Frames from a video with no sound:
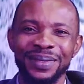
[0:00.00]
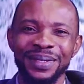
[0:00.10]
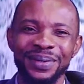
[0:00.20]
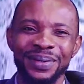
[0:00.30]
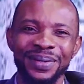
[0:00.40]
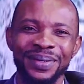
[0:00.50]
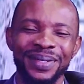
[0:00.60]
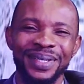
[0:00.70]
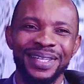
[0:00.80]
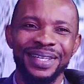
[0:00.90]
You know,
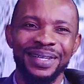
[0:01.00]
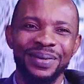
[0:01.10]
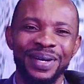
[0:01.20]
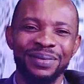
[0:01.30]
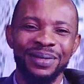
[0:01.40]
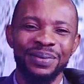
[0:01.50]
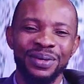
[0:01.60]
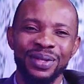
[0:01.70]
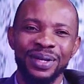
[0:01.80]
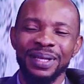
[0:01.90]
we have
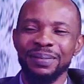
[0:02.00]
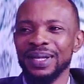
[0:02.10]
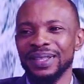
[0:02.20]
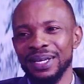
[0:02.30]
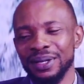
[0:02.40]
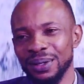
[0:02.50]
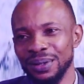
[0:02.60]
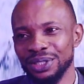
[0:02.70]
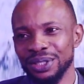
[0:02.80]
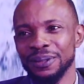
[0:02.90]
always talked about technology.